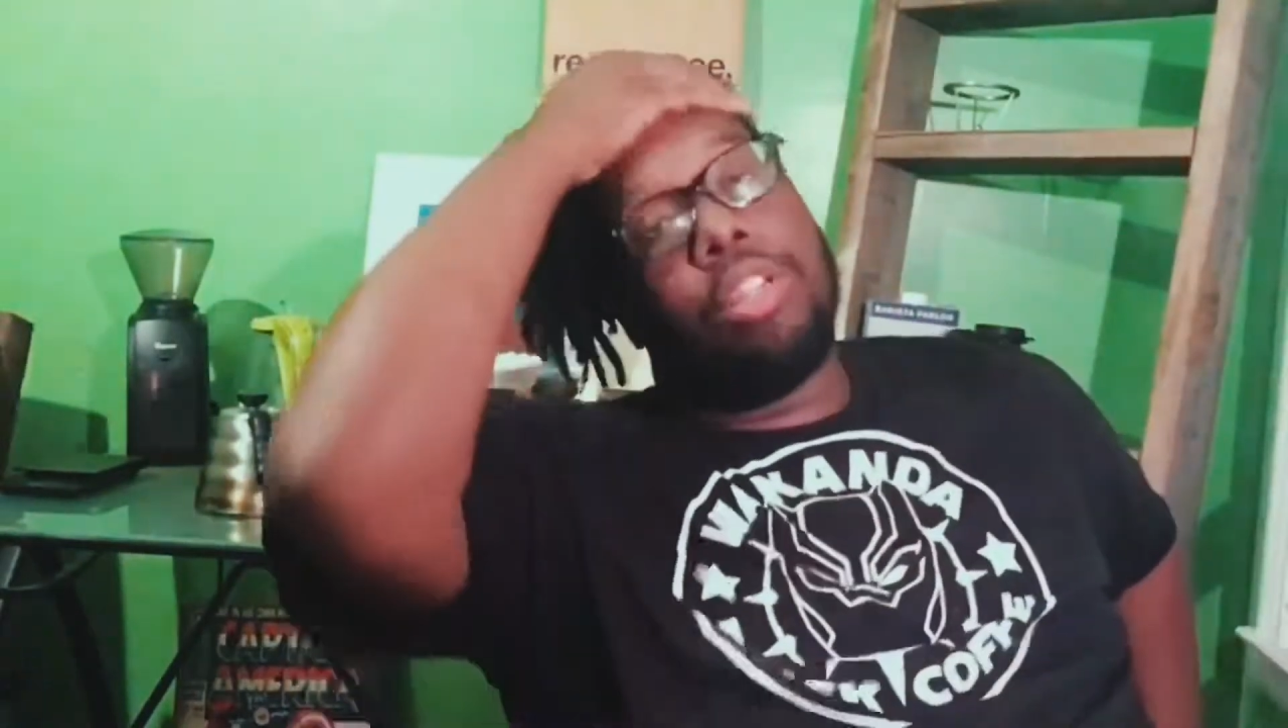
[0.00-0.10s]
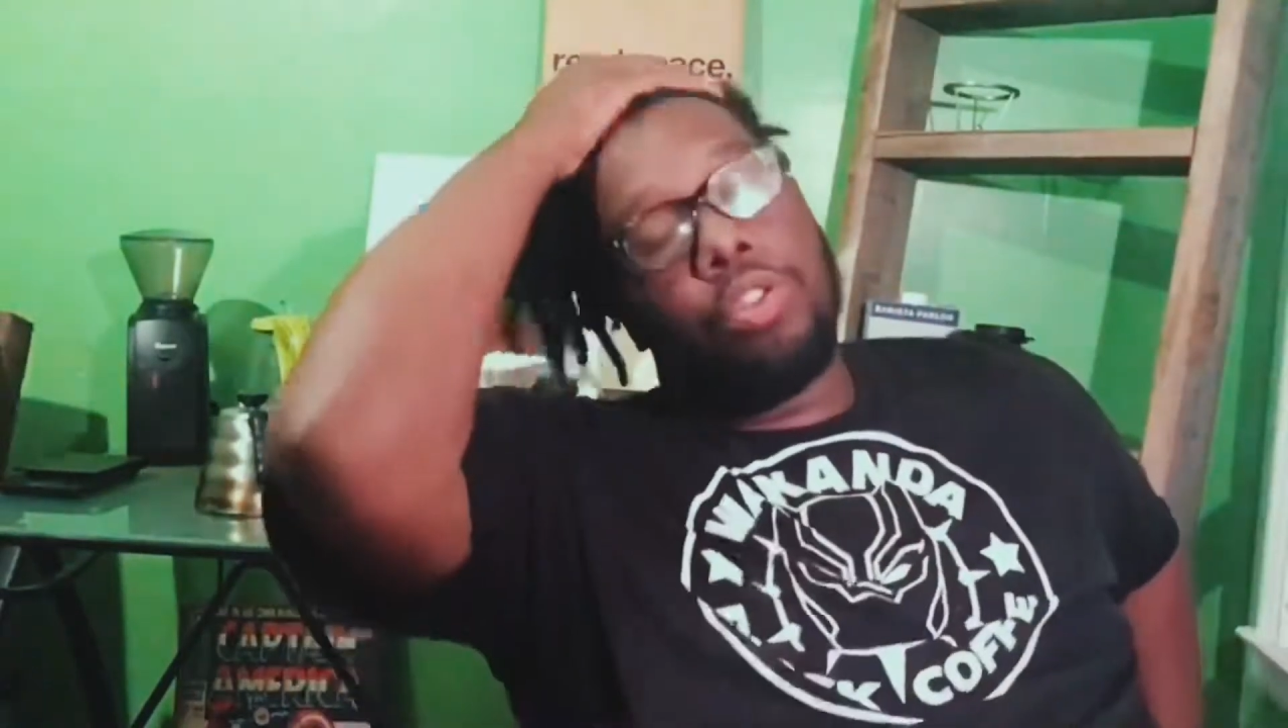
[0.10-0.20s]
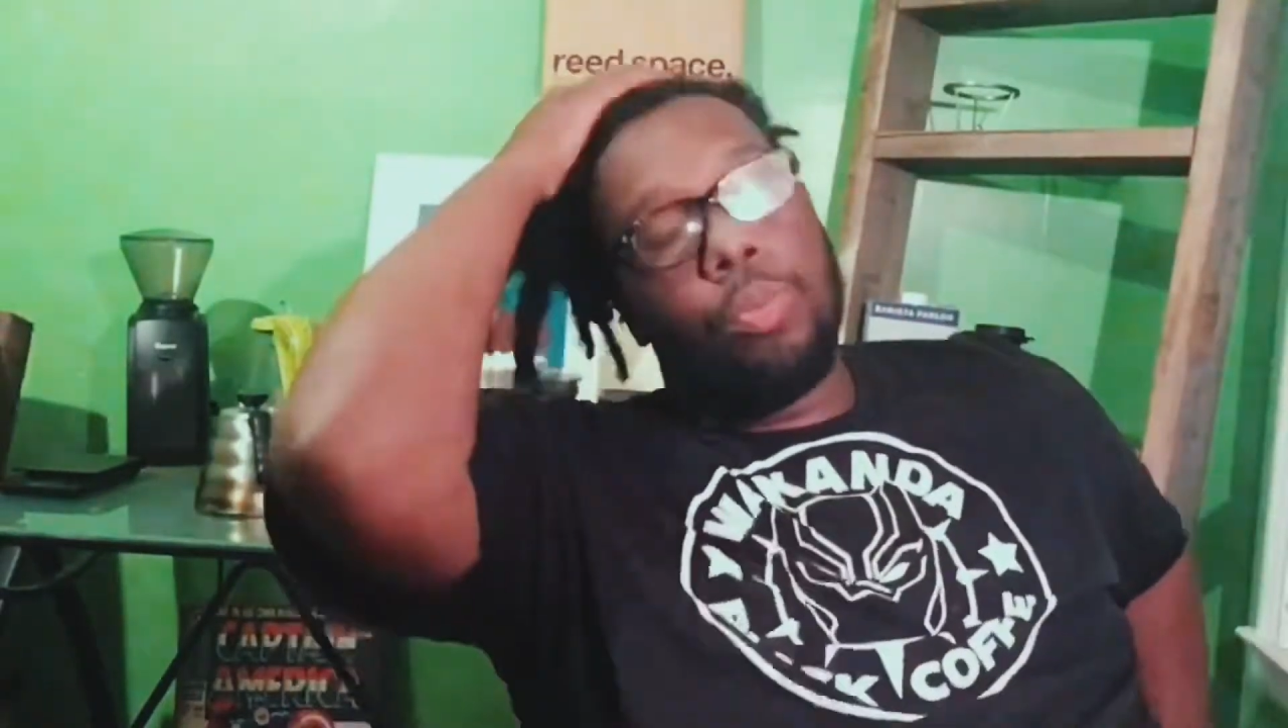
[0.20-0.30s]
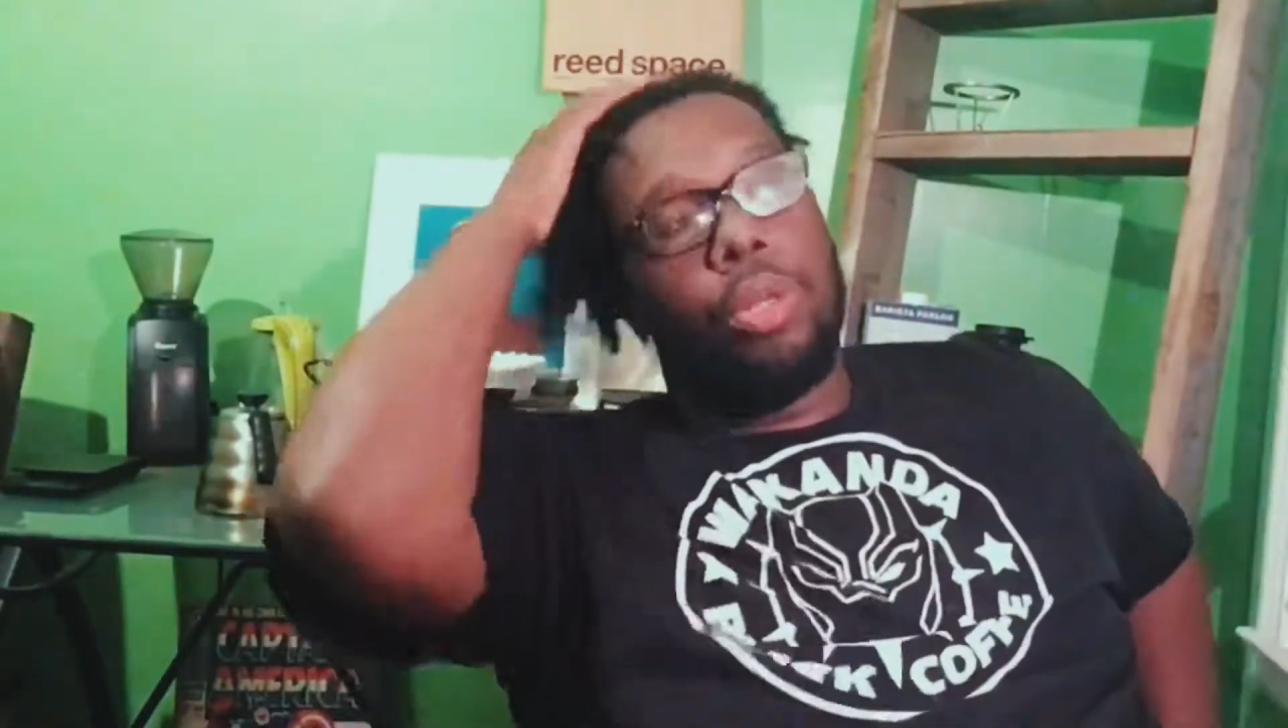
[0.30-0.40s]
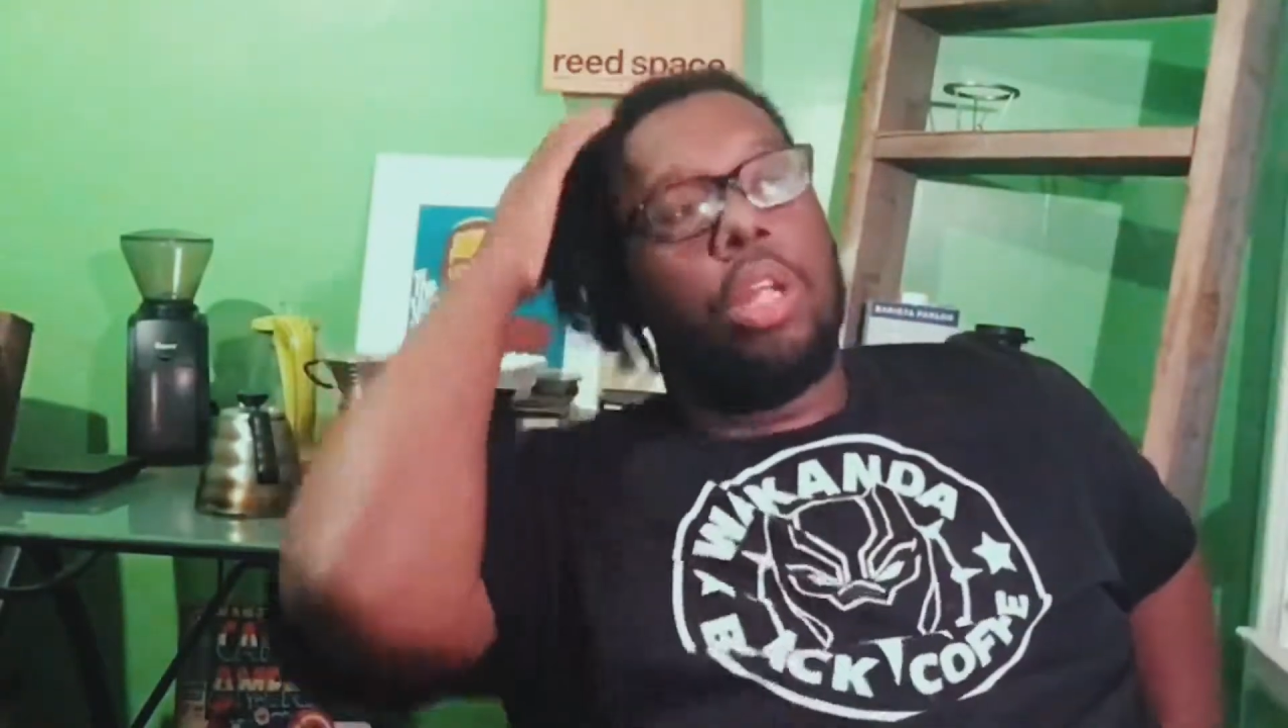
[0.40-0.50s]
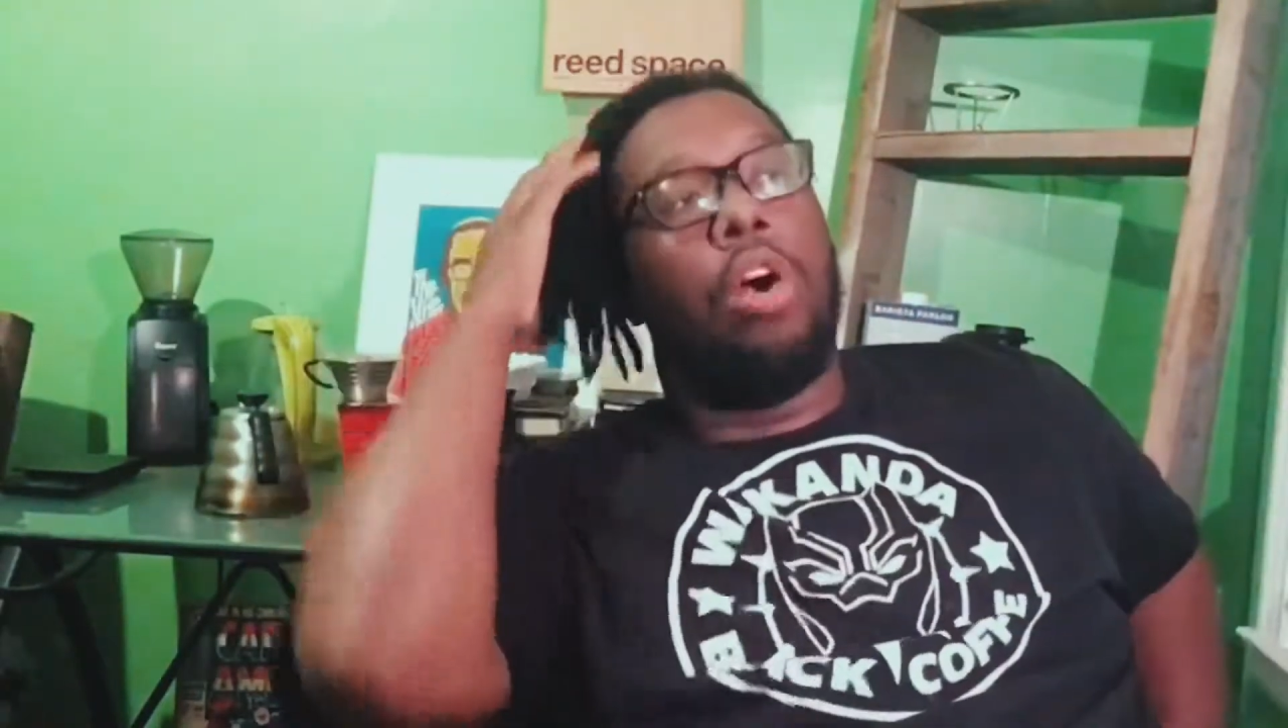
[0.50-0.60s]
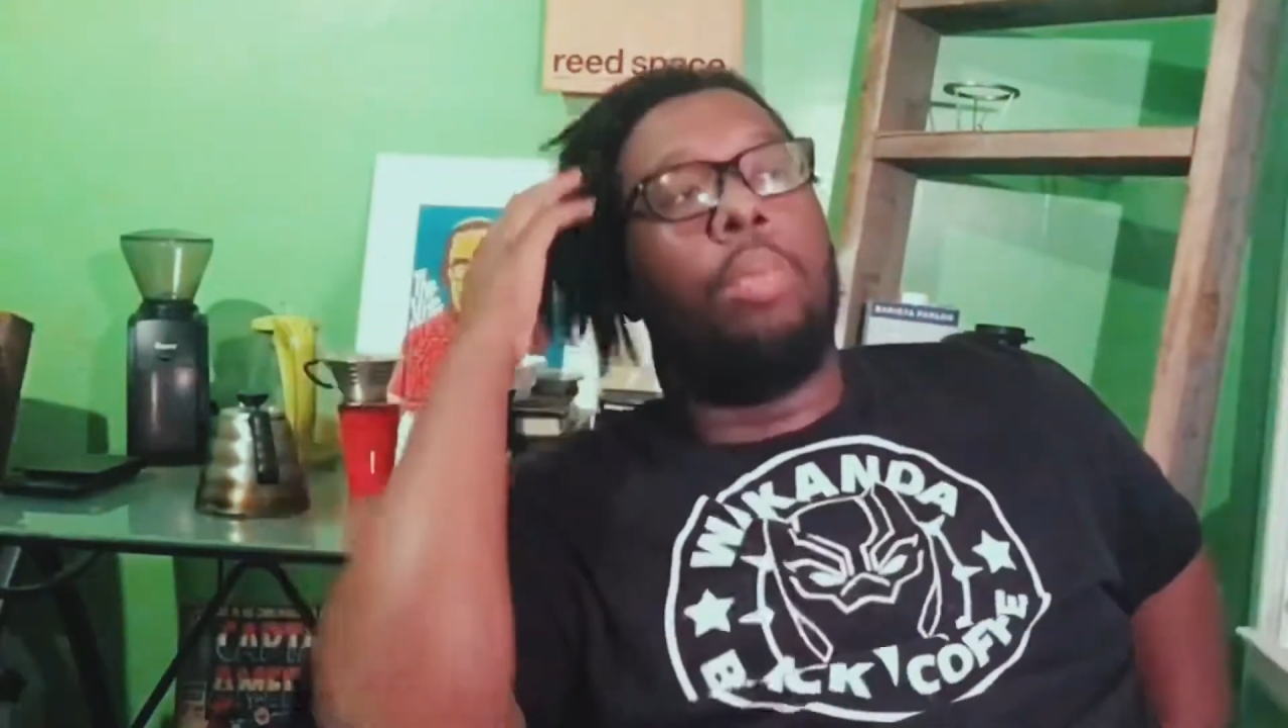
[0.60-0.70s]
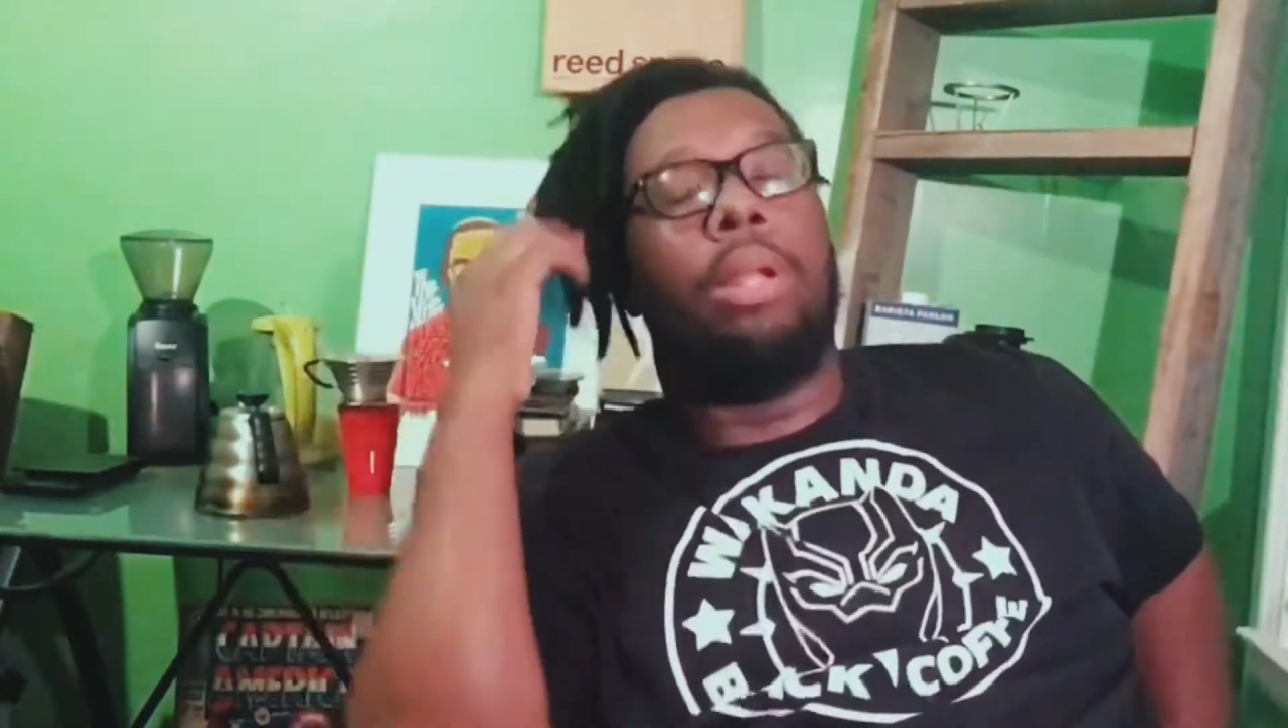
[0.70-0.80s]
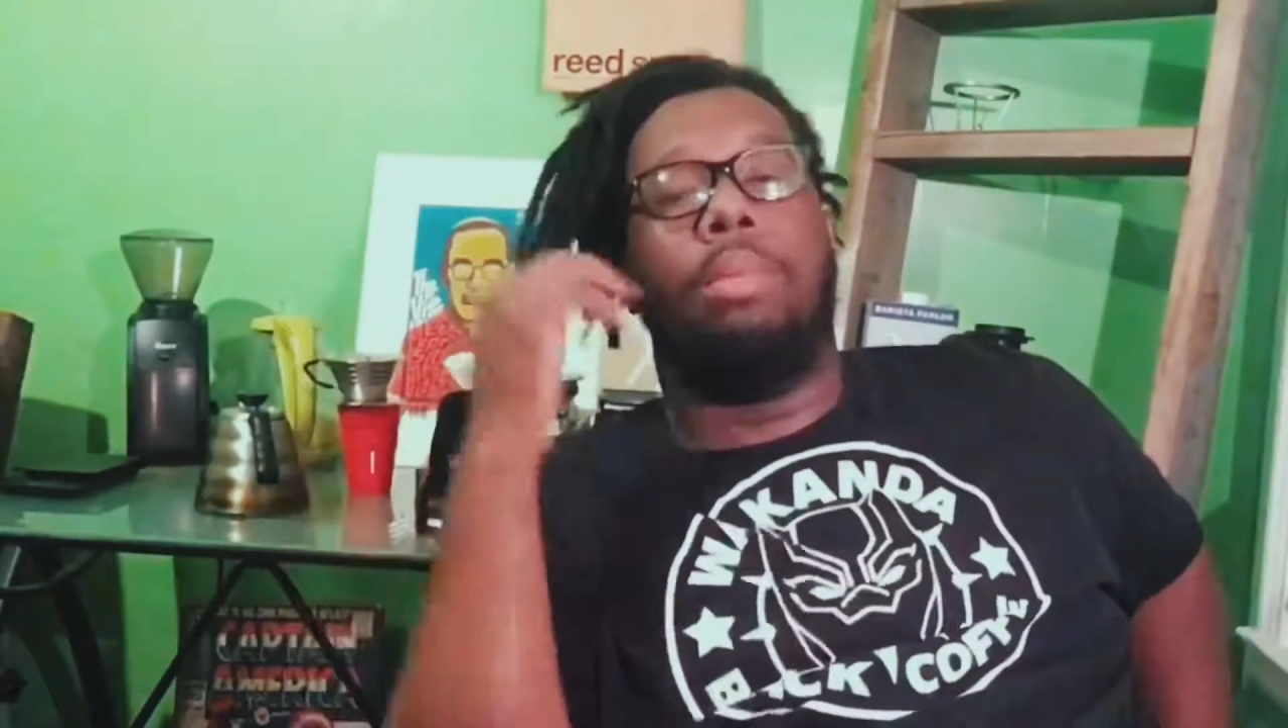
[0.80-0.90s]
They're super dope.